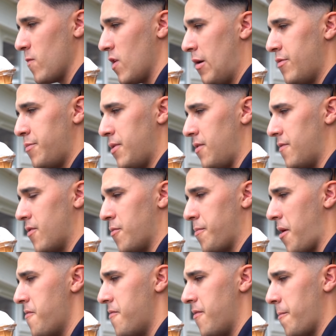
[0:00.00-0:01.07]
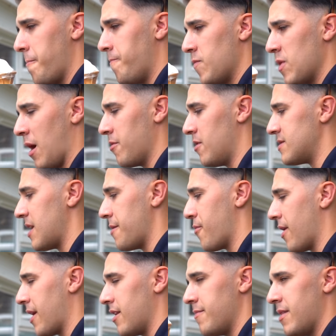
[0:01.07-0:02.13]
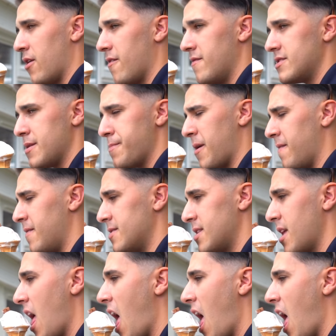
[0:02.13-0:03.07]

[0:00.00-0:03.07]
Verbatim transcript: It was beautiful, both of them. I'm not separating them, they're obviously brothers.